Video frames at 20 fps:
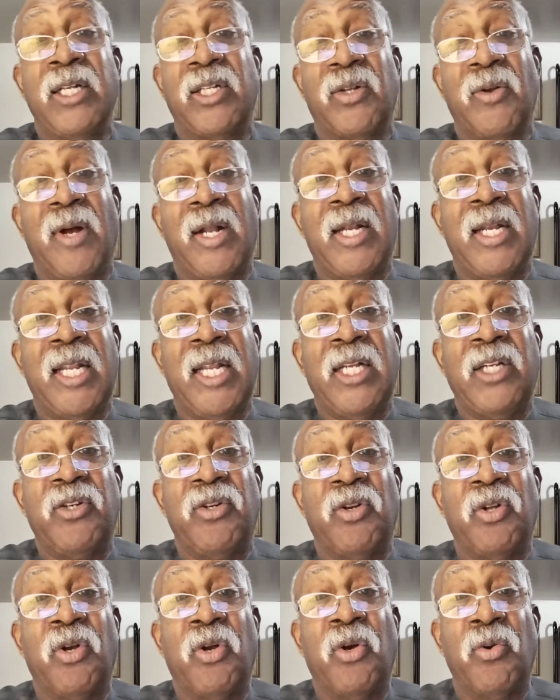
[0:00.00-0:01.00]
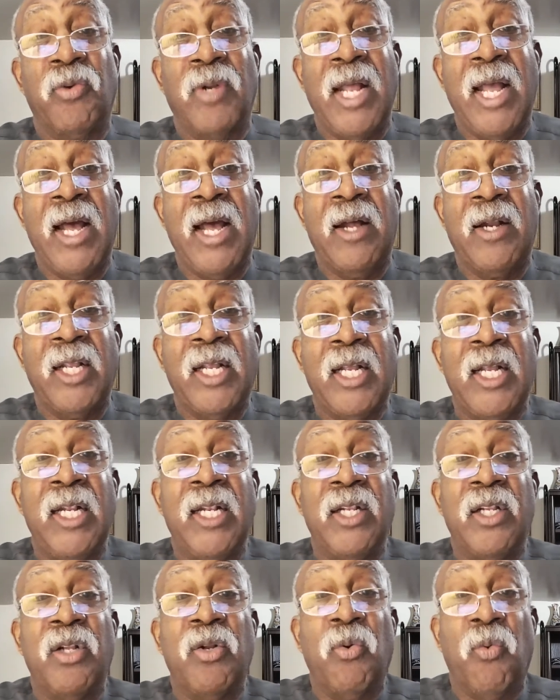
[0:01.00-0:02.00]
So I need you to go down
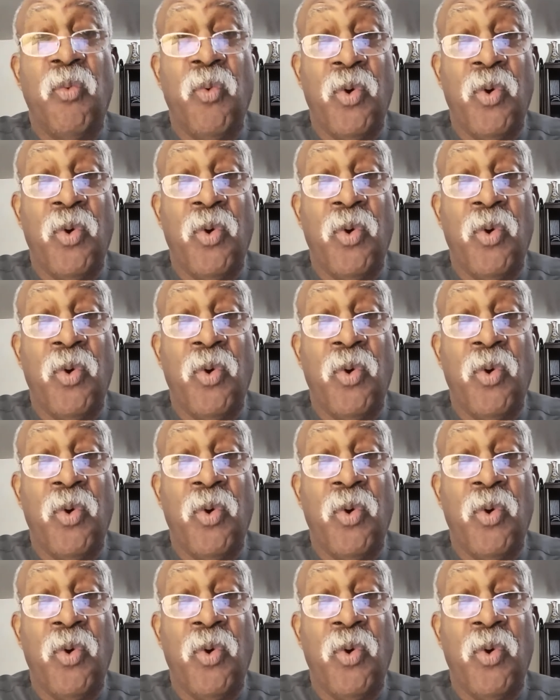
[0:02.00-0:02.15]
into the